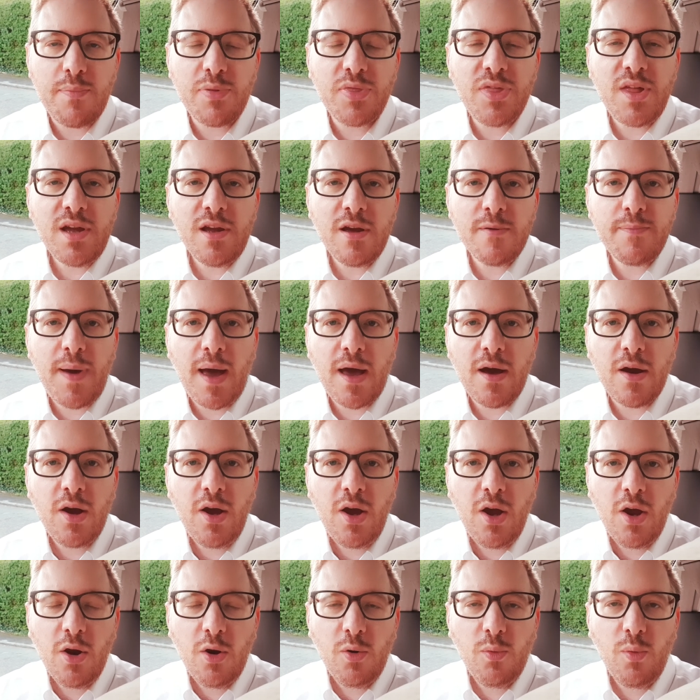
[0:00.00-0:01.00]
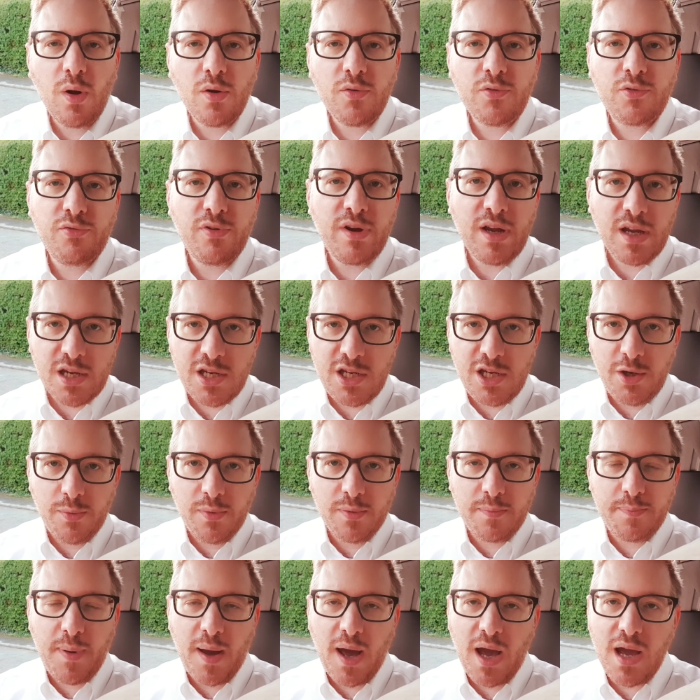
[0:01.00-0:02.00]
Think about what drink you
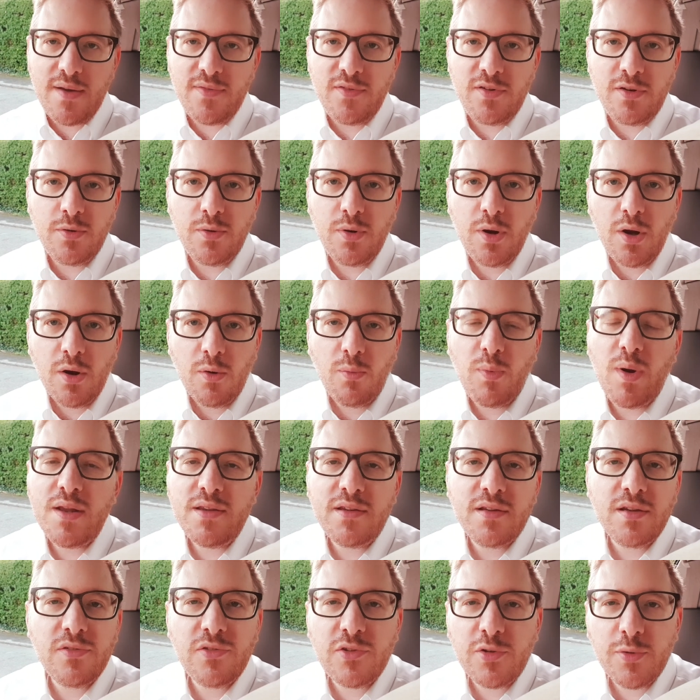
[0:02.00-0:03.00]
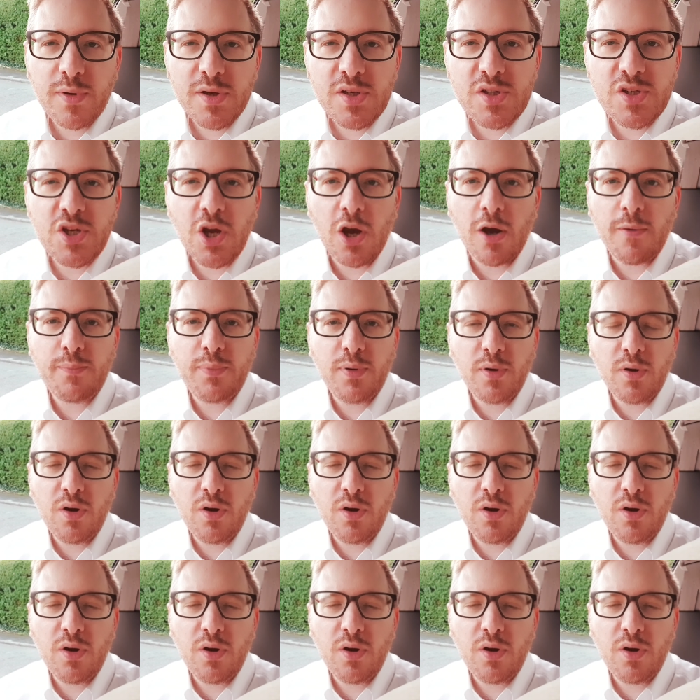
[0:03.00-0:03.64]
would buy if you went into a shop,